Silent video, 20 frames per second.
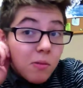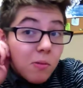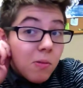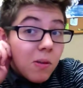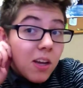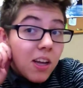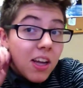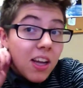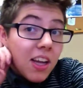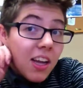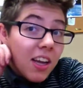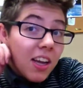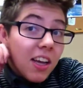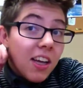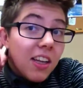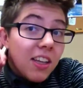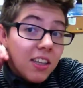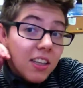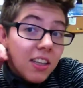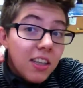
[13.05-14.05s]
way
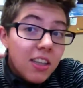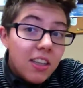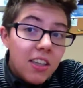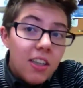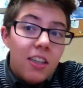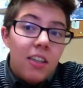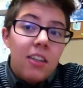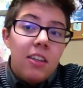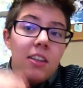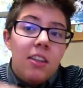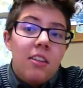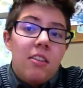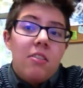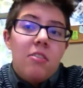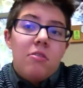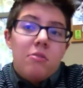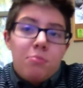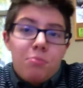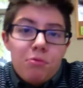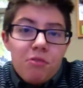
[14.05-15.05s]

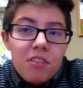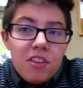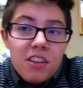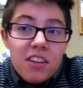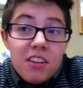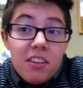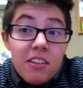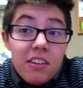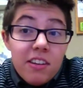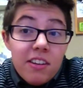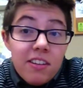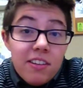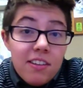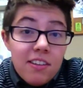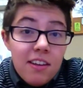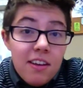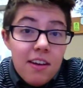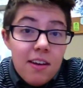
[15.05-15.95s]
too brutally honest.